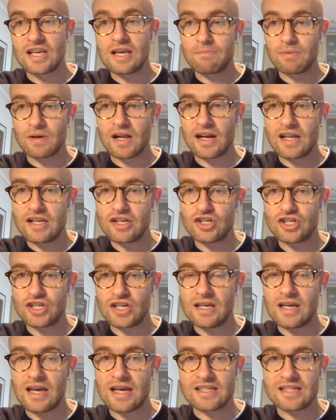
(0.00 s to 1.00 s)
to keep a clean
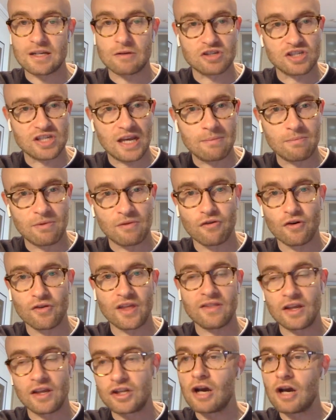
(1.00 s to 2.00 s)
sheet, as I was saying
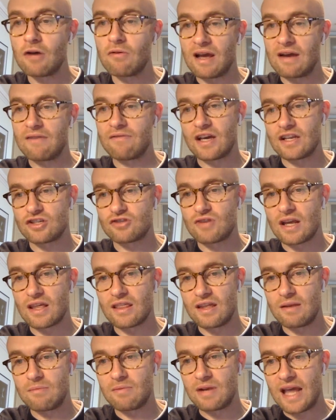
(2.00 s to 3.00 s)
before. They don't have that
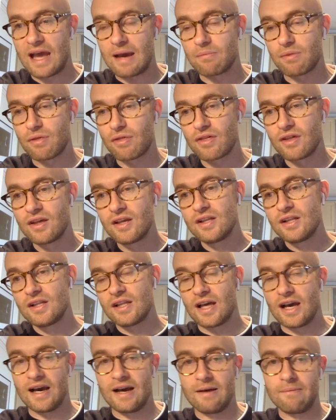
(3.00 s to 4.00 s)
strength in depth
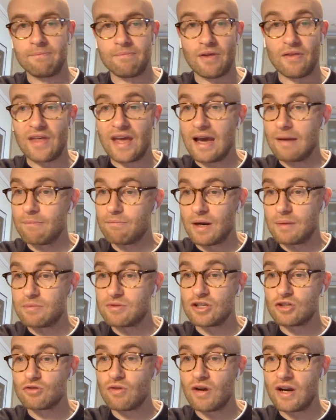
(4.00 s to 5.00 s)
that they had
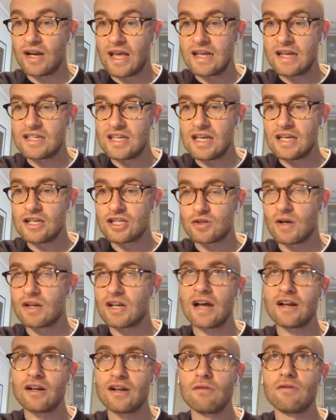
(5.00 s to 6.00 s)
perhaps in 2018.
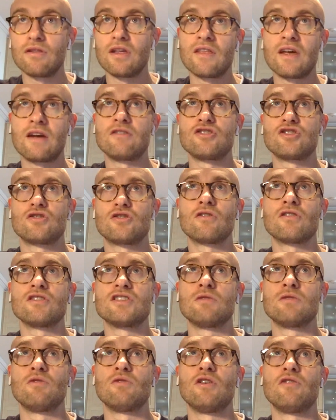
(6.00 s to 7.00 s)
So I don't think they're as
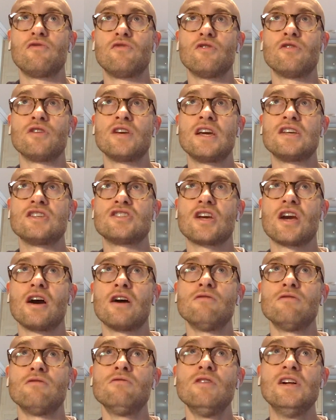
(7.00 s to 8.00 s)
strong as they were 4 years
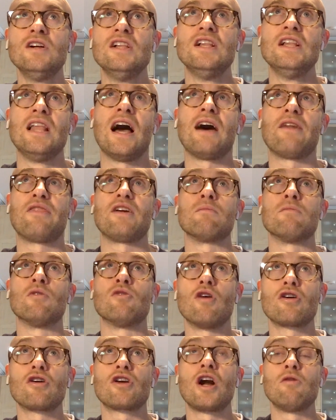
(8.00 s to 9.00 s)
ago. I think
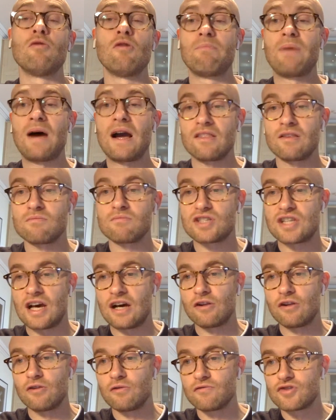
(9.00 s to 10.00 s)
Morocco will back
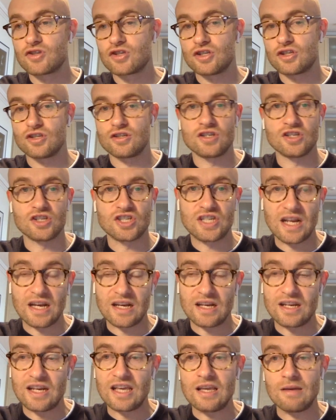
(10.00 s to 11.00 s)
themselves to
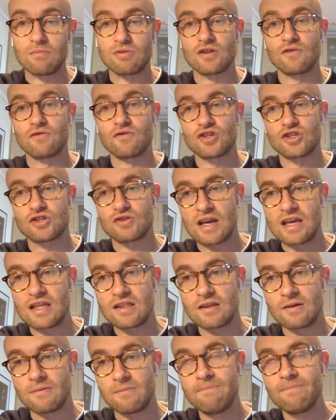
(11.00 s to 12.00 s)
sit deep, to
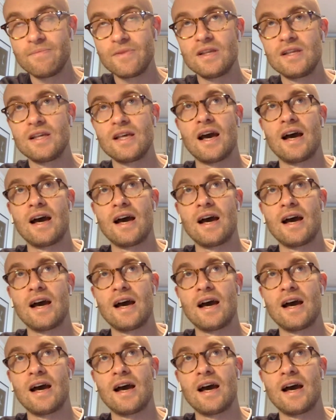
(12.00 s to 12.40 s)
frustrate them,